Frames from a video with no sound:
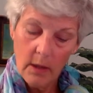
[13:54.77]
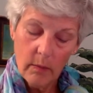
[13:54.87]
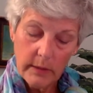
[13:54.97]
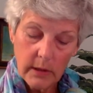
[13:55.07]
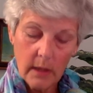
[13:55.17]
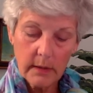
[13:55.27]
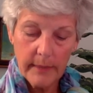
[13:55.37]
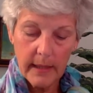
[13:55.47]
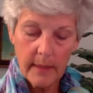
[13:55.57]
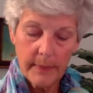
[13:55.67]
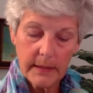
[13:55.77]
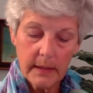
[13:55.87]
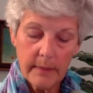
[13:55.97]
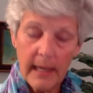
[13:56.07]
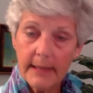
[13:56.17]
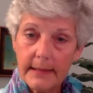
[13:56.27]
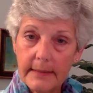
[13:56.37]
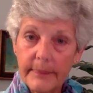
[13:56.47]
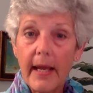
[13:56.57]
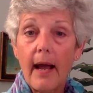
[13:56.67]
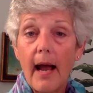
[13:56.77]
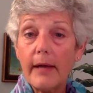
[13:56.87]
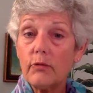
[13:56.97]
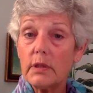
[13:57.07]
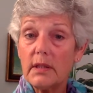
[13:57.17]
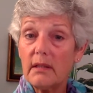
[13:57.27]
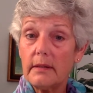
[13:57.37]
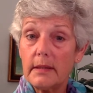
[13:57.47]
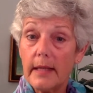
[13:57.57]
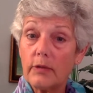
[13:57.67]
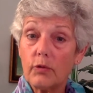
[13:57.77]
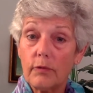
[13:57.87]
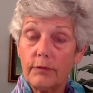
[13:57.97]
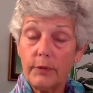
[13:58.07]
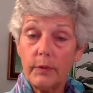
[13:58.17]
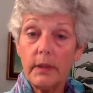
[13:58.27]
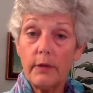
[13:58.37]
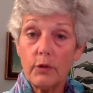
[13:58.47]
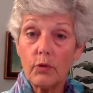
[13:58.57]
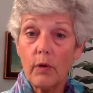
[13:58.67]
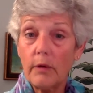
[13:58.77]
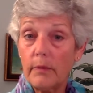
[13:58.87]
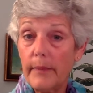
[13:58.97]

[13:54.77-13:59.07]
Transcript: We talked about epididymitis. Hydrocele is extra fluid in the scrotum.